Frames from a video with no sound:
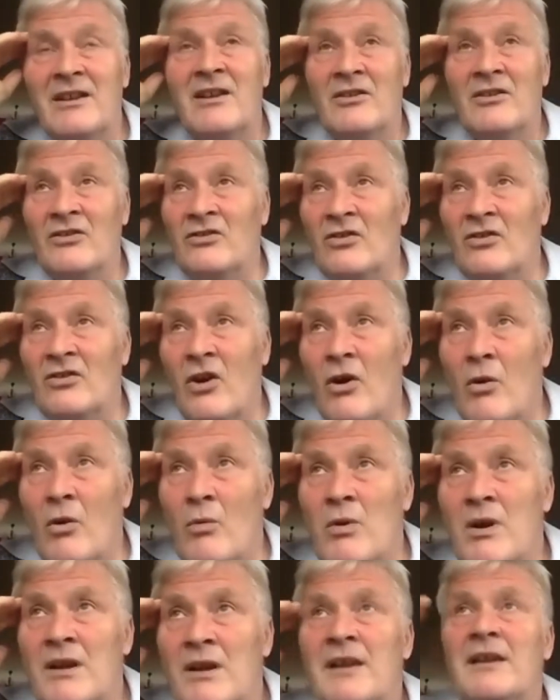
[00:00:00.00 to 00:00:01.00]

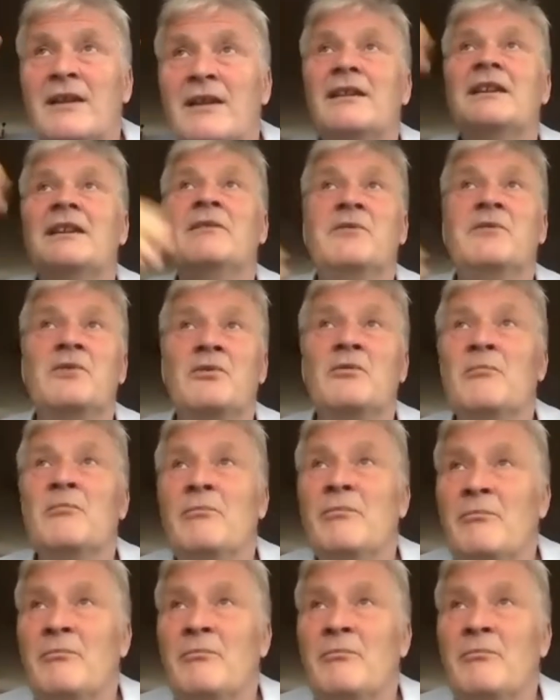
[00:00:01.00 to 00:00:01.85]
So if you